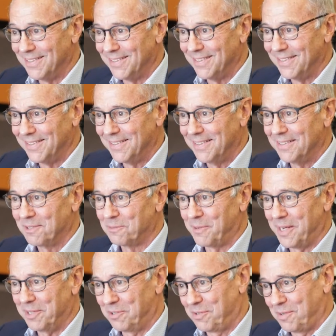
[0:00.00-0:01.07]
Sure.
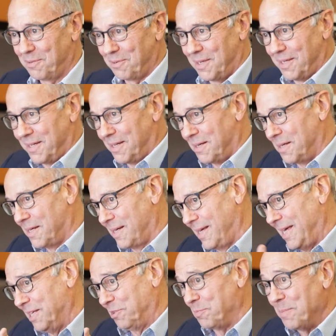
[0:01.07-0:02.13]
Rants, uh, uh,
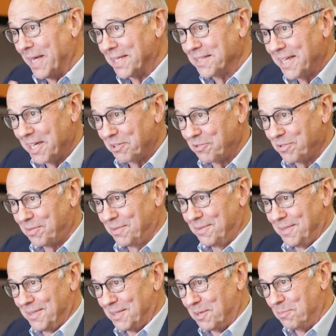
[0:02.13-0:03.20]
ants make
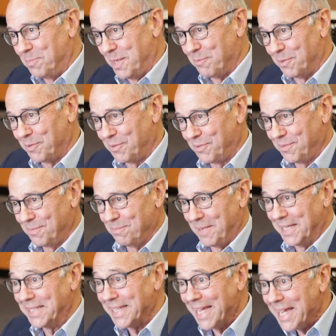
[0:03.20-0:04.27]
nests, you know, beavers
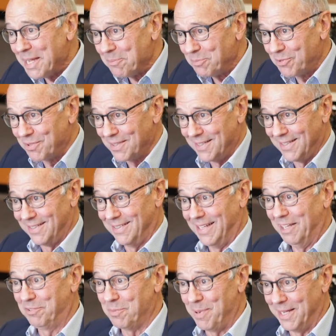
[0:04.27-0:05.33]
make dams.
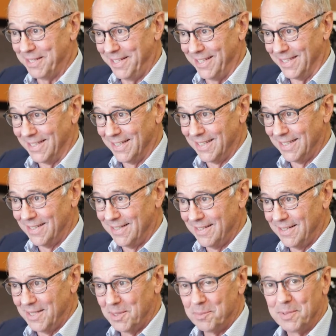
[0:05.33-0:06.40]
That's about it.
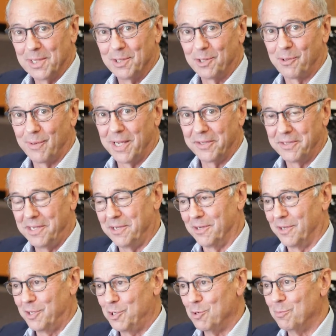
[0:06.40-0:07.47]
But look around here.
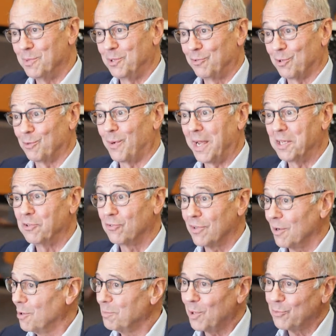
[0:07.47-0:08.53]
Humans are
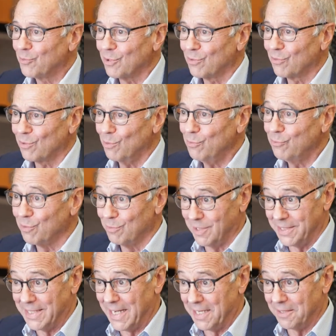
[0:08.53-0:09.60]
raised almost
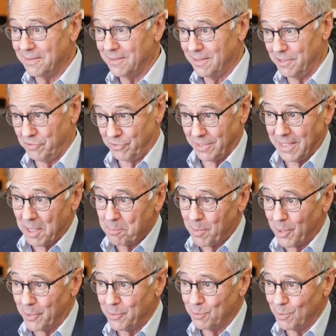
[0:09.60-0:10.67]
exclusively now, at least in our
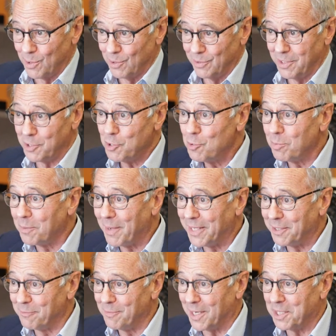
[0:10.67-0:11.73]
part of the world, in human
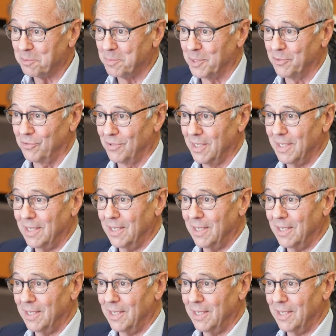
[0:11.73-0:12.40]
made environments.